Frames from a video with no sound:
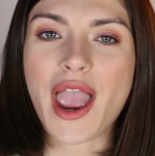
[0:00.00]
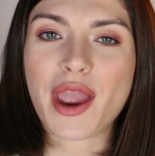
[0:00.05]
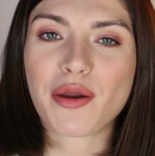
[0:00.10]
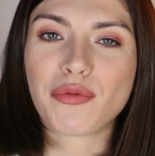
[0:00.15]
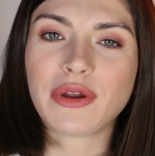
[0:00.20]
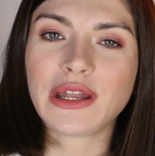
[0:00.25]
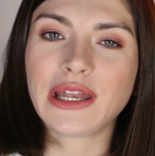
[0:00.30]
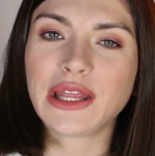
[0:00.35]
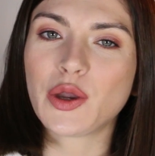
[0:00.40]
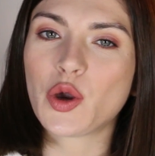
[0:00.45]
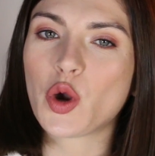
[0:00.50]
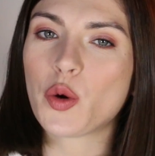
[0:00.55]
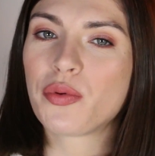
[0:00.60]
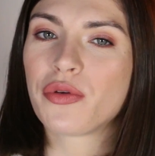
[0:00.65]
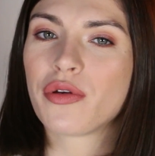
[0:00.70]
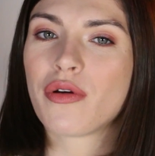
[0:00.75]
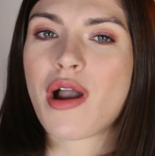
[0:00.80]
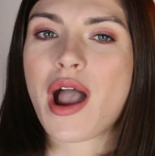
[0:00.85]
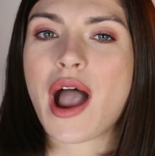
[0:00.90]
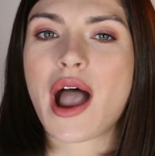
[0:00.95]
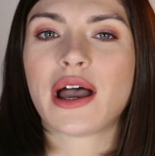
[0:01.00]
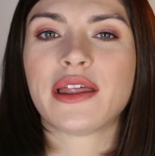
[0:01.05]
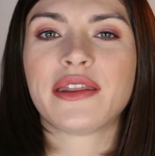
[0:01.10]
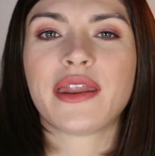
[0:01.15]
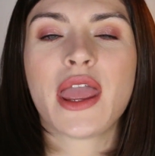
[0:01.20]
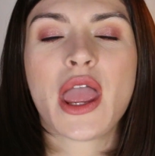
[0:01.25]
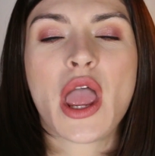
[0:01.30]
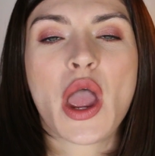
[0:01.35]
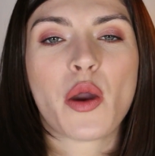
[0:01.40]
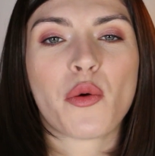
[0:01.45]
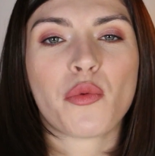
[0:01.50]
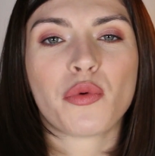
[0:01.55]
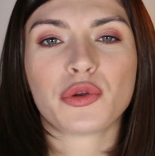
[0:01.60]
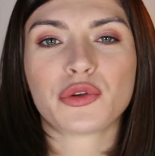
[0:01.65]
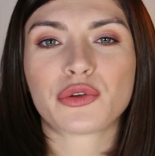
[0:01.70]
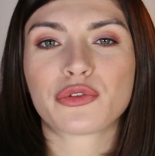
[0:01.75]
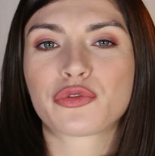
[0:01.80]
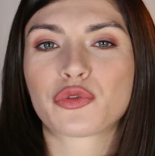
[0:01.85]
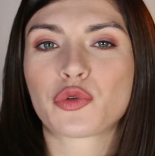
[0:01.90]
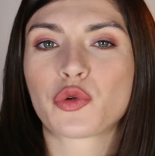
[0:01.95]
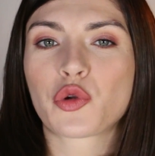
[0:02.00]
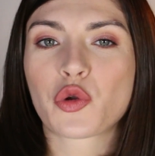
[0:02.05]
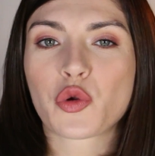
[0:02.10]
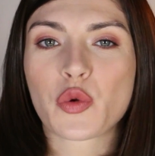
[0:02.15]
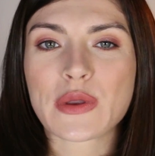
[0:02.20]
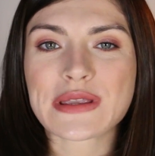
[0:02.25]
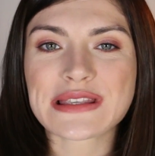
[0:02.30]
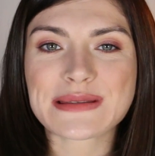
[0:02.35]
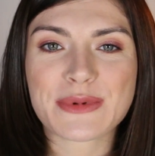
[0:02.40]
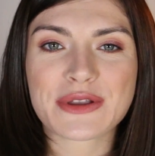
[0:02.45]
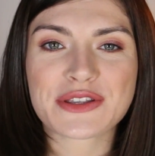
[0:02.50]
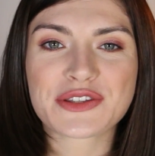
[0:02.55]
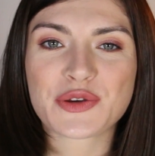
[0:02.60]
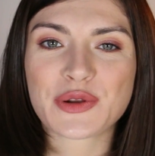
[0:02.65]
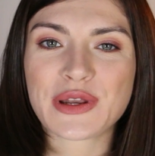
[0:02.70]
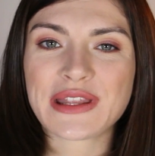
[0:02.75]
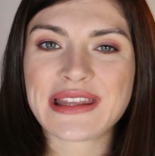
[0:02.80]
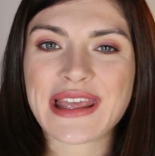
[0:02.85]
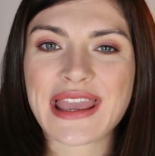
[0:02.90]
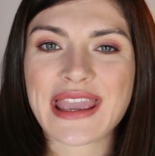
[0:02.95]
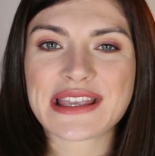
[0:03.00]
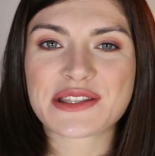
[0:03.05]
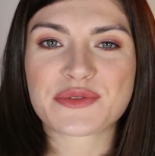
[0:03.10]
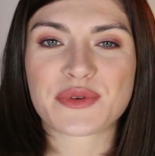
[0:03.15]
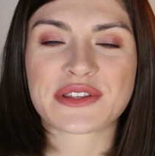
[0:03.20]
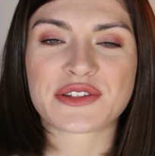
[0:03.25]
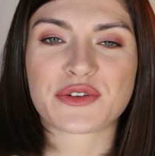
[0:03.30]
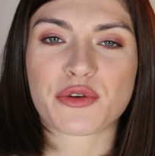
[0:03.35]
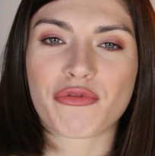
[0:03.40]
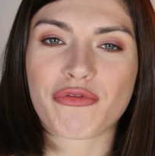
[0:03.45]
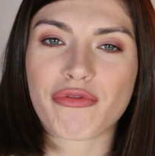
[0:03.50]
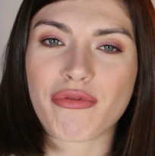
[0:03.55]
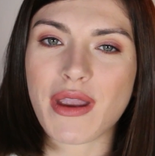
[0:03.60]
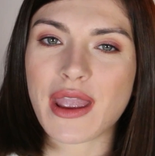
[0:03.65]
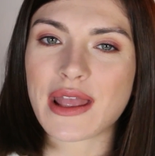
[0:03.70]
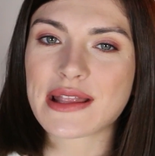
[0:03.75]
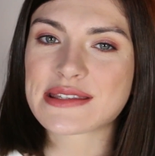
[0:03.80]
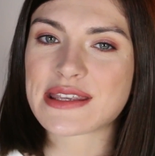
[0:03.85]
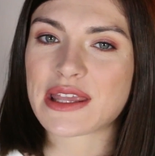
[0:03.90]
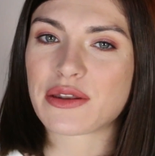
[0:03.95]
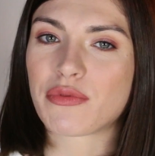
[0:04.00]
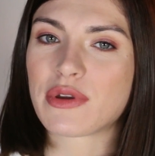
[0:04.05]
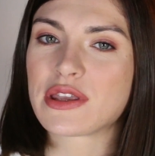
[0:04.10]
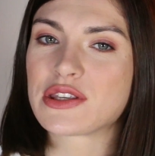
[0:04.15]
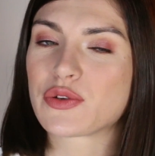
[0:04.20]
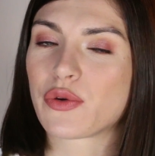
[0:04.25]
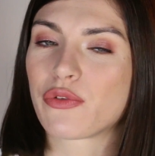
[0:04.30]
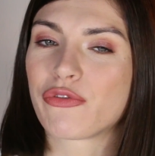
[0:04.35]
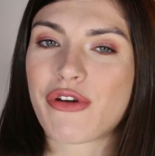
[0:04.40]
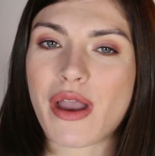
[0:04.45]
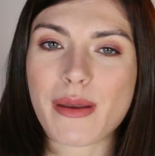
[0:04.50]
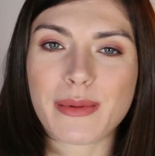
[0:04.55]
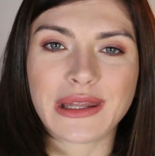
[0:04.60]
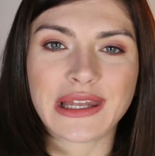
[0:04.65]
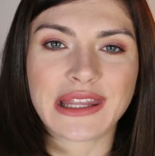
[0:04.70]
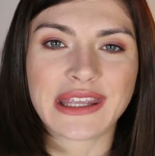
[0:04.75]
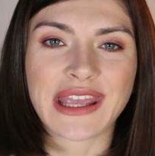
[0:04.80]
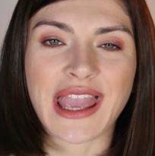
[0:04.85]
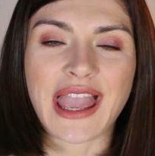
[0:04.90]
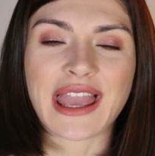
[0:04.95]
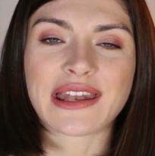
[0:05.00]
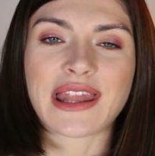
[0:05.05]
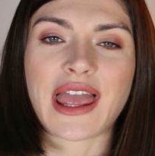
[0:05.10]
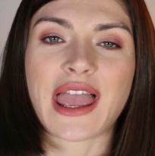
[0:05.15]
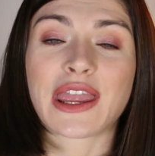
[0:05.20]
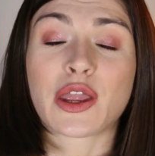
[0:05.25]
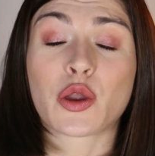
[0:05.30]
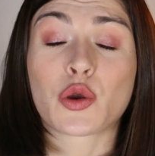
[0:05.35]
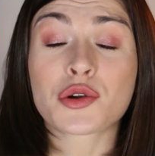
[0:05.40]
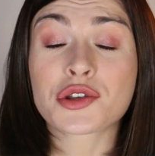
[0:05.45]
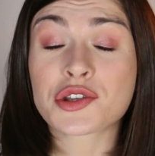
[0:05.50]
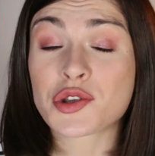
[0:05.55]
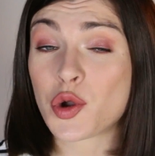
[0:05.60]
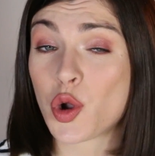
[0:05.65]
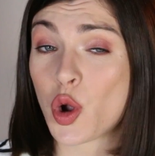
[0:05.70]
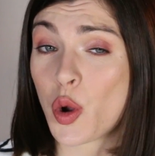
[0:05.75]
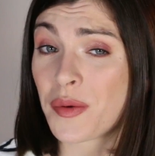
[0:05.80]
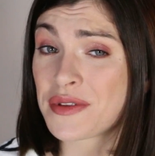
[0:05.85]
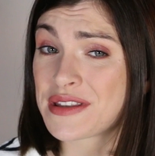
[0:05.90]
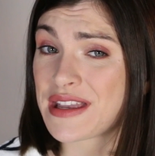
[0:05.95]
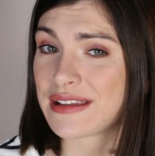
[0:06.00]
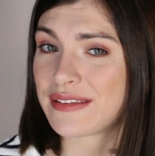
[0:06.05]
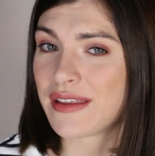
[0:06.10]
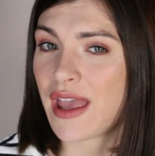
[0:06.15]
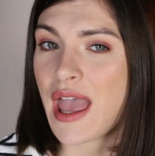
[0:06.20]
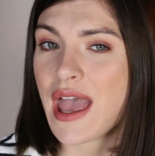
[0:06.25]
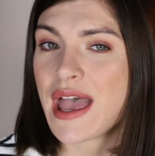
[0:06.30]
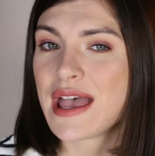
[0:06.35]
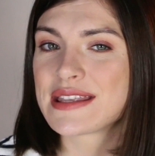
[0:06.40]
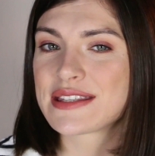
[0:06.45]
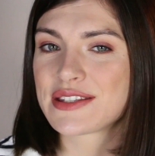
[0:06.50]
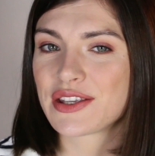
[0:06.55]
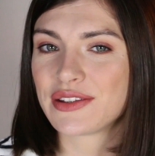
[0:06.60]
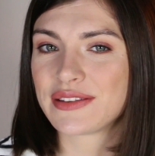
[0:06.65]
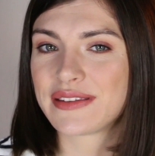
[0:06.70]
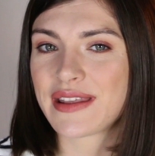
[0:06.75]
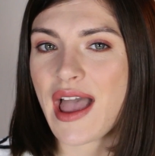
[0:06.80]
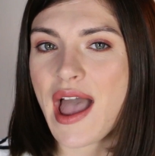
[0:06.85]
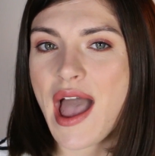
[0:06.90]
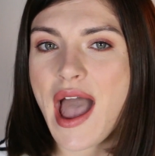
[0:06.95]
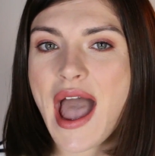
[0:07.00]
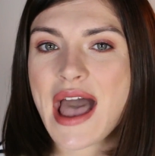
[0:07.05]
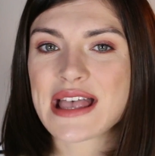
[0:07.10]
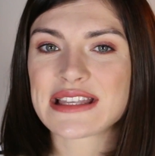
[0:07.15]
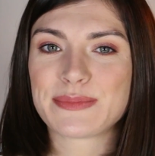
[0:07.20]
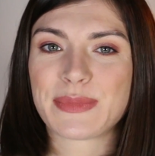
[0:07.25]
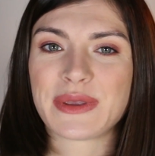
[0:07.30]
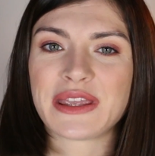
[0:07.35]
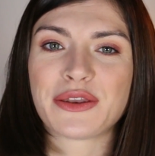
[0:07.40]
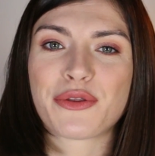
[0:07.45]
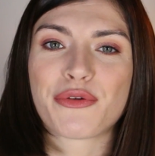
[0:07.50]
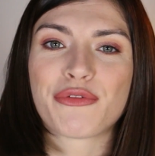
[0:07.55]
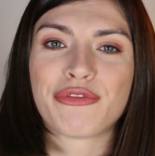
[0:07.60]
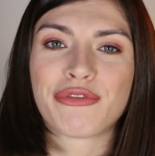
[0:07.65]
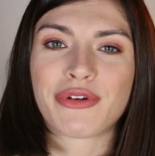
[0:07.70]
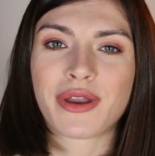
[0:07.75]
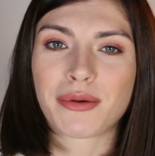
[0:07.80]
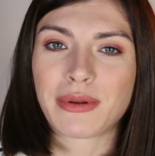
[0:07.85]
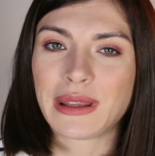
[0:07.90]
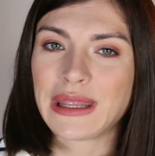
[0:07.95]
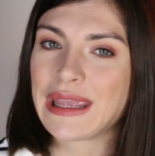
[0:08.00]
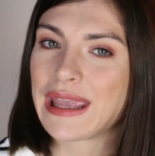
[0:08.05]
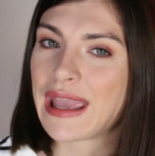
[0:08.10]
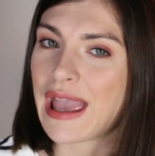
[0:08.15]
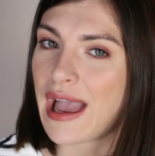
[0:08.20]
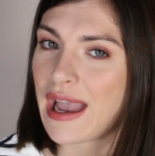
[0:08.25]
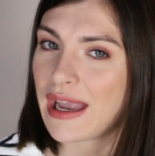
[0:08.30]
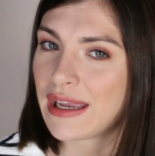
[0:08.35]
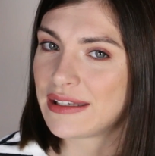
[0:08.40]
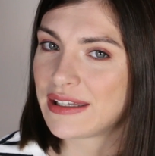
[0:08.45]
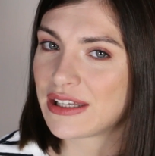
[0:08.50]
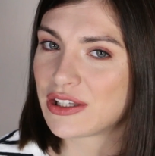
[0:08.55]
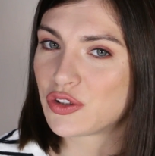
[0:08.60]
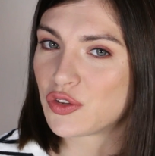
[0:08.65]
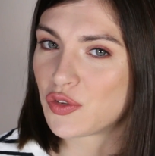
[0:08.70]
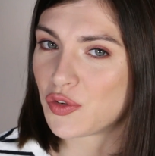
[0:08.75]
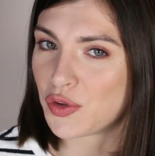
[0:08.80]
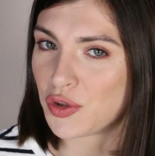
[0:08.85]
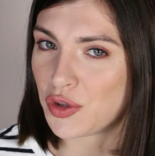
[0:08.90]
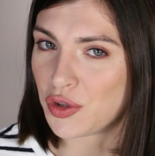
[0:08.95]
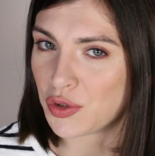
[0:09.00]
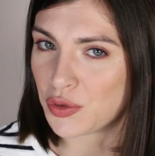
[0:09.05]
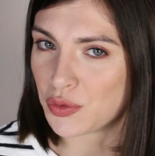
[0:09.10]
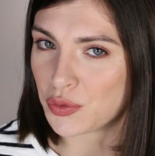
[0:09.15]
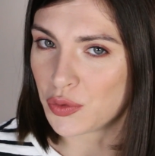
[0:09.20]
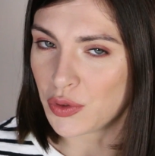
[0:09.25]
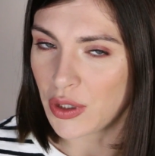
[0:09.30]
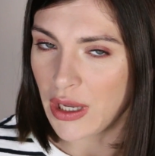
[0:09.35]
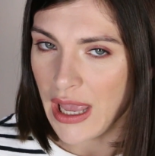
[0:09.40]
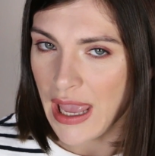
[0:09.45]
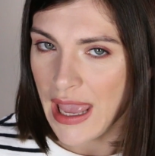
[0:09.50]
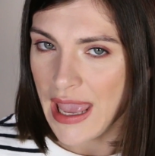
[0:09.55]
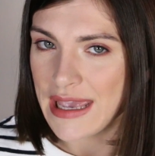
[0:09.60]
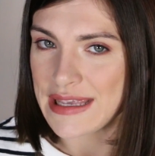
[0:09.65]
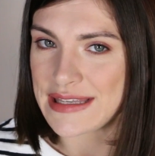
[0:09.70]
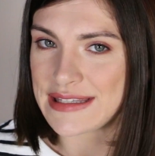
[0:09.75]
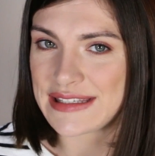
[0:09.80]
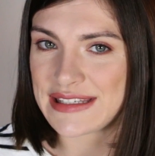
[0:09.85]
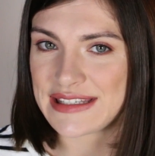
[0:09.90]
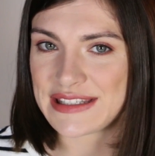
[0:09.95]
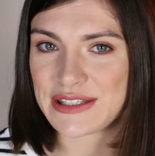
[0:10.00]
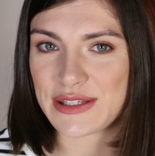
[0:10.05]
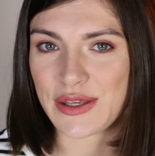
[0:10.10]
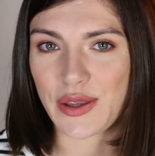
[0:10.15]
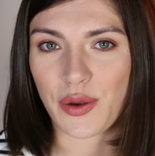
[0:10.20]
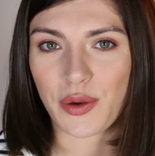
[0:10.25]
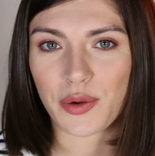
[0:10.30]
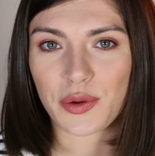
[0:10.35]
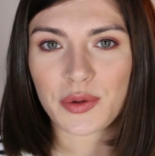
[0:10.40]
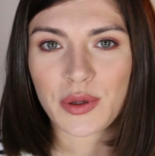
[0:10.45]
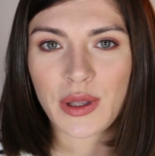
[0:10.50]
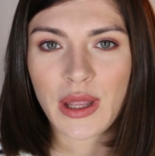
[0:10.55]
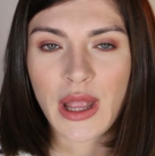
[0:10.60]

I really hope you had wonderful Christmas holidays with your friends and with your family, and I also hope that Santa has been very kind to you this year.